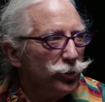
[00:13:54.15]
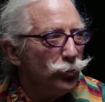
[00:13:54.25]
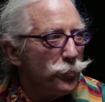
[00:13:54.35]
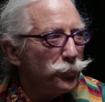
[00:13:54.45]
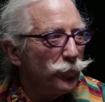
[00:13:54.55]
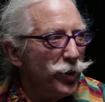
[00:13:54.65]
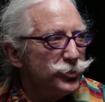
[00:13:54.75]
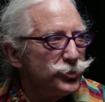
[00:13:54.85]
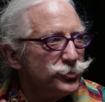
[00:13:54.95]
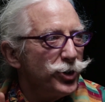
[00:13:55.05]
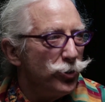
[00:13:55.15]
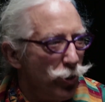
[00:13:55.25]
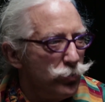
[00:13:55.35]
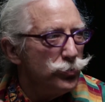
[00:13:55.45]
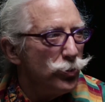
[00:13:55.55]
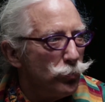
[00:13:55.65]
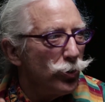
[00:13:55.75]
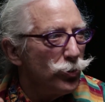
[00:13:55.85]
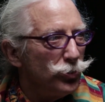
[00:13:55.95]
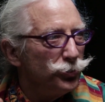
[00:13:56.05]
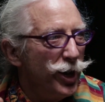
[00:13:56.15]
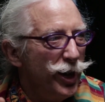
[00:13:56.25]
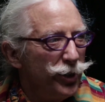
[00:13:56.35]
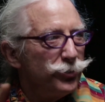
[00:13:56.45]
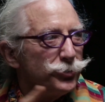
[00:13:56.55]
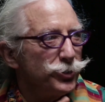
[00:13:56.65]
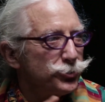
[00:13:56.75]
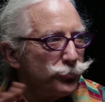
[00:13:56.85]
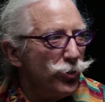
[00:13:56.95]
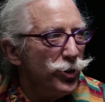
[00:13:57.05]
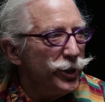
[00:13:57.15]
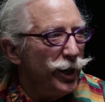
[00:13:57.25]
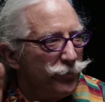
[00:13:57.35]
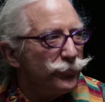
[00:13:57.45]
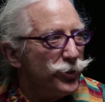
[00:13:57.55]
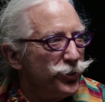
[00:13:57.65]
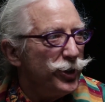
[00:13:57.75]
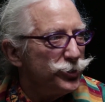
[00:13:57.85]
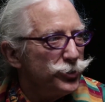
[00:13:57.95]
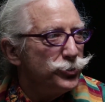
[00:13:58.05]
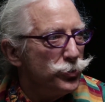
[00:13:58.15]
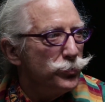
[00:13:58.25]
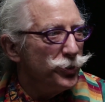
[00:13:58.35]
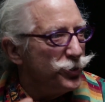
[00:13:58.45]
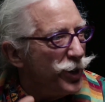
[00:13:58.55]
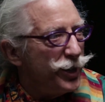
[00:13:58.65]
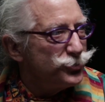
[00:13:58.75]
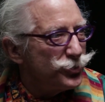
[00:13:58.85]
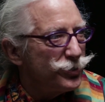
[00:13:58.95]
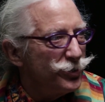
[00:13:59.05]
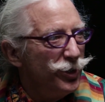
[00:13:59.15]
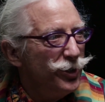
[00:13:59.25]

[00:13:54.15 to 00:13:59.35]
corporations and own the world and are destroying everything to do with nature,